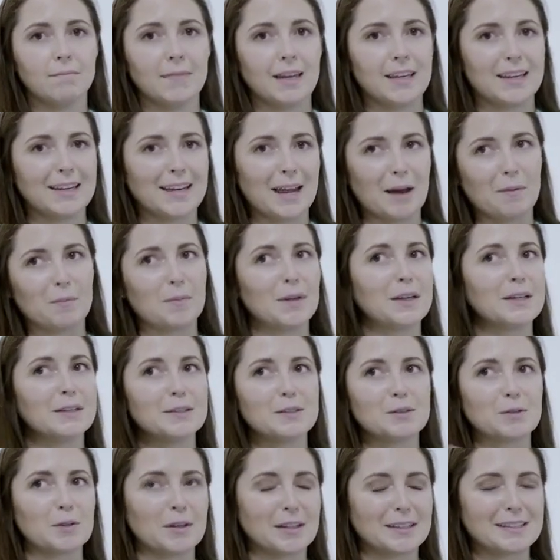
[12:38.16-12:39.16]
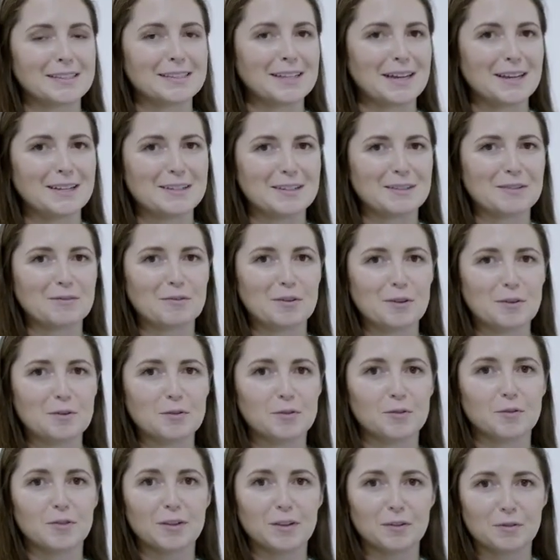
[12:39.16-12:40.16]
an ambulance or at the side of the
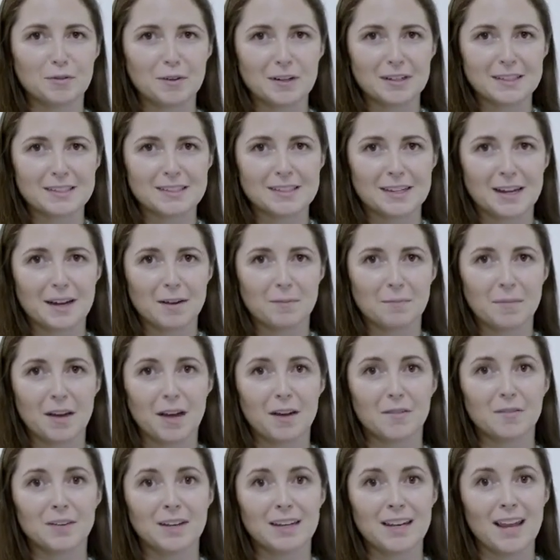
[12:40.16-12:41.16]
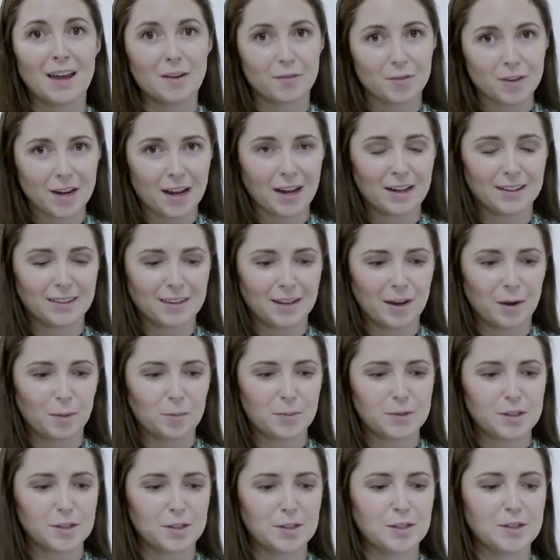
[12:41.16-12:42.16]
road for the first time, having never had the
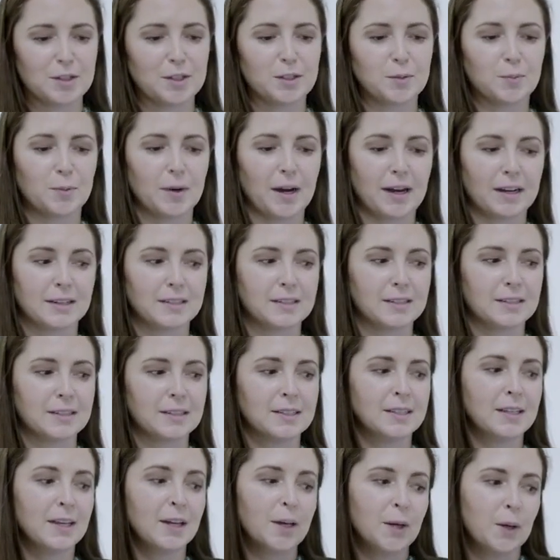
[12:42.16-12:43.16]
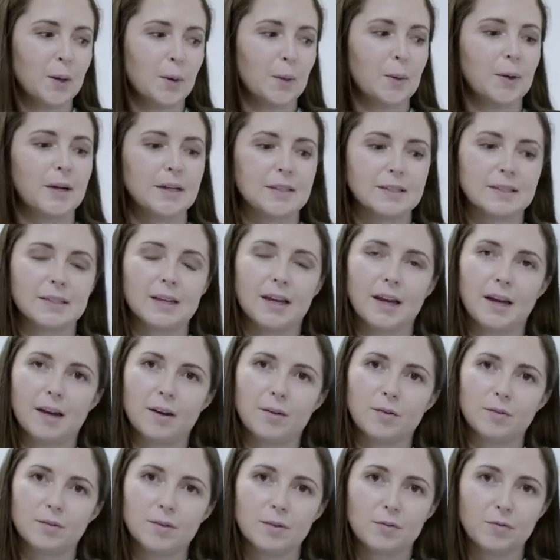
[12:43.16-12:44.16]
opportunity to practice. Whereas
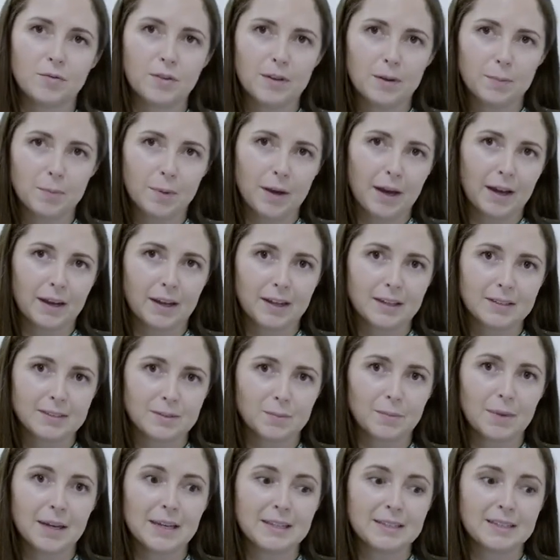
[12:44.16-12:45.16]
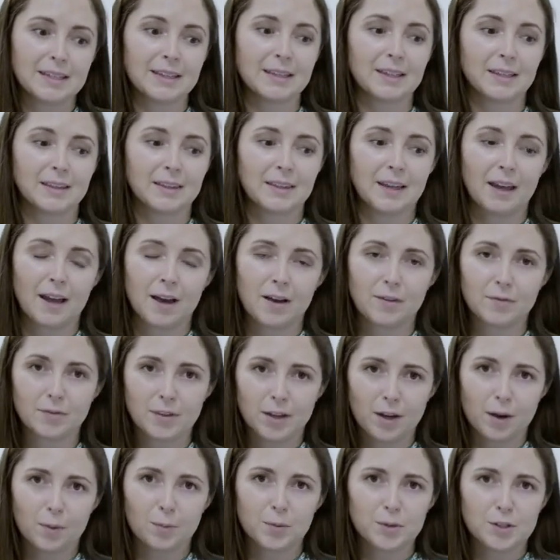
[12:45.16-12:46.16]
now the feedback is amazing that they have
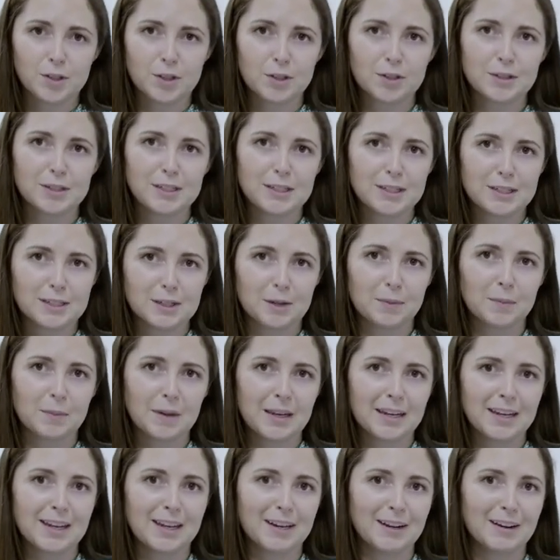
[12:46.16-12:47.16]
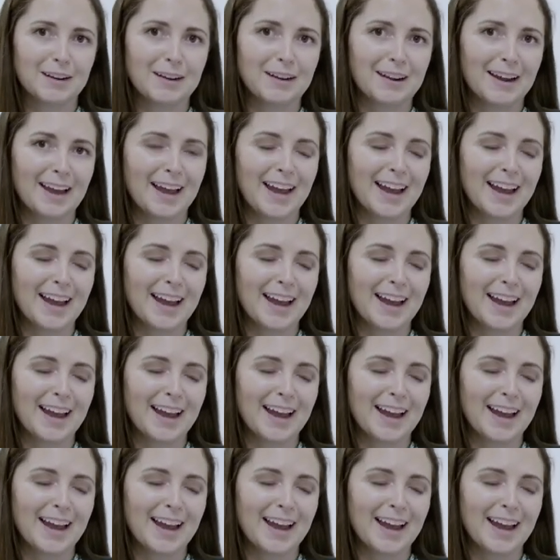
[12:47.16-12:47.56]
the opportunity to come in here